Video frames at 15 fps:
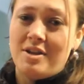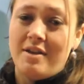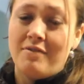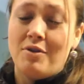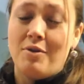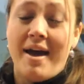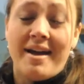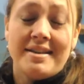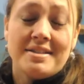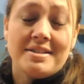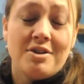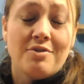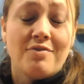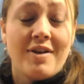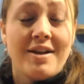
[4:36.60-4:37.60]
if you
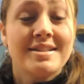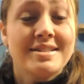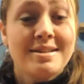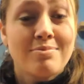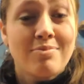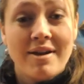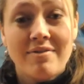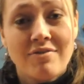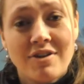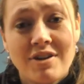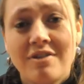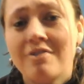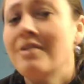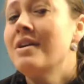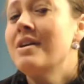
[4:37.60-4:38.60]
ask your friends to pray for
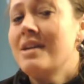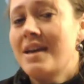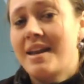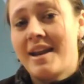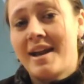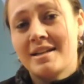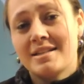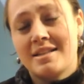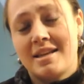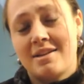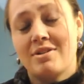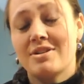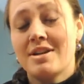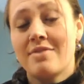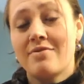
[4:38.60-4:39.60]
you and ask
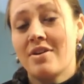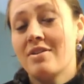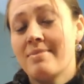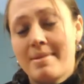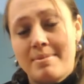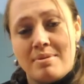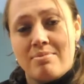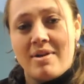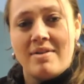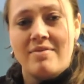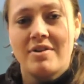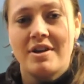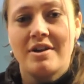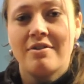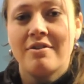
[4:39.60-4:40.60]
and reach out for other people to pray
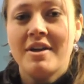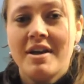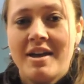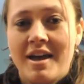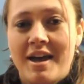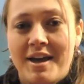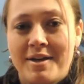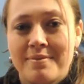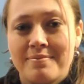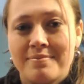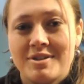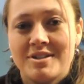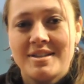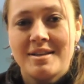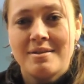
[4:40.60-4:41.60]
for you,
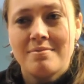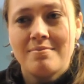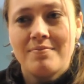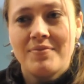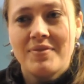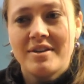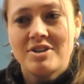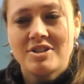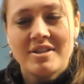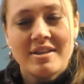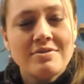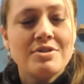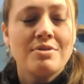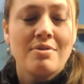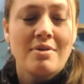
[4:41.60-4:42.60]
um, just it it just
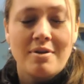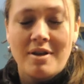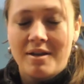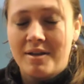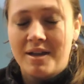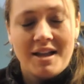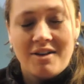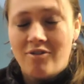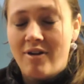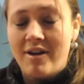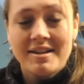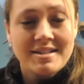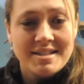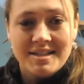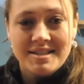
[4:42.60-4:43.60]
gives you a, a
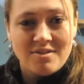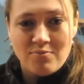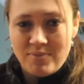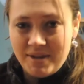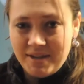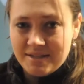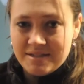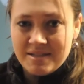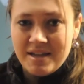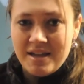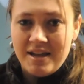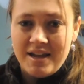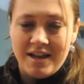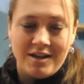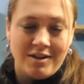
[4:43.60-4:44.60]
great sense of peace
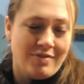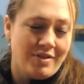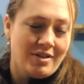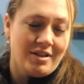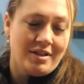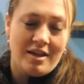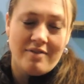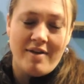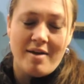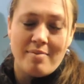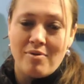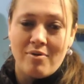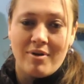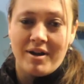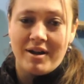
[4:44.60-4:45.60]
and you feel the love
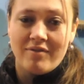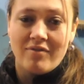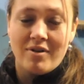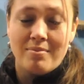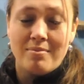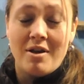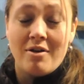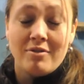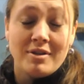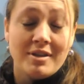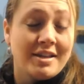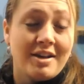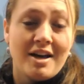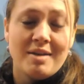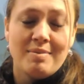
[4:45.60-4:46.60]
outpouring from not
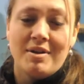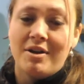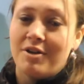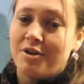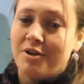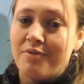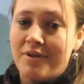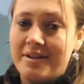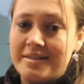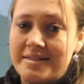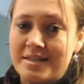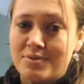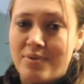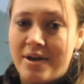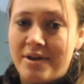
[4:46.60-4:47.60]
only God but all your
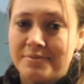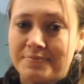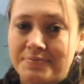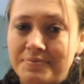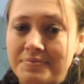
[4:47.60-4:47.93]
friends as well.